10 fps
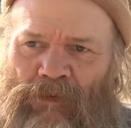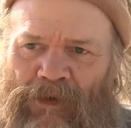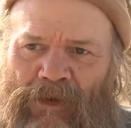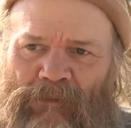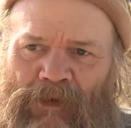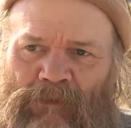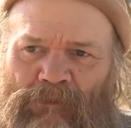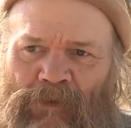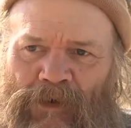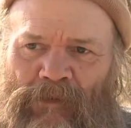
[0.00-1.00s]
but
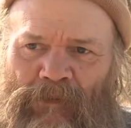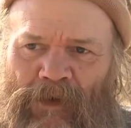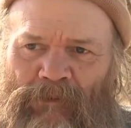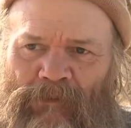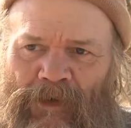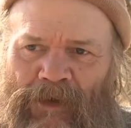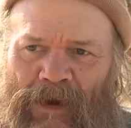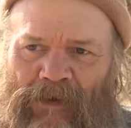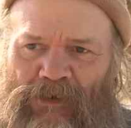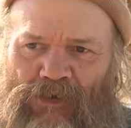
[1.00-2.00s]
but but but but
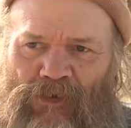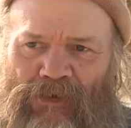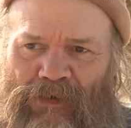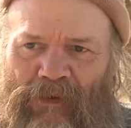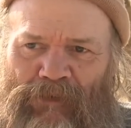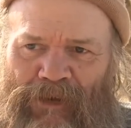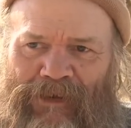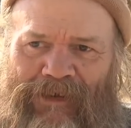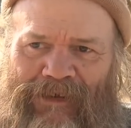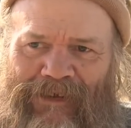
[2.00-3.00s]
our insurance
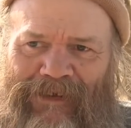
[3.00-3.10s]
company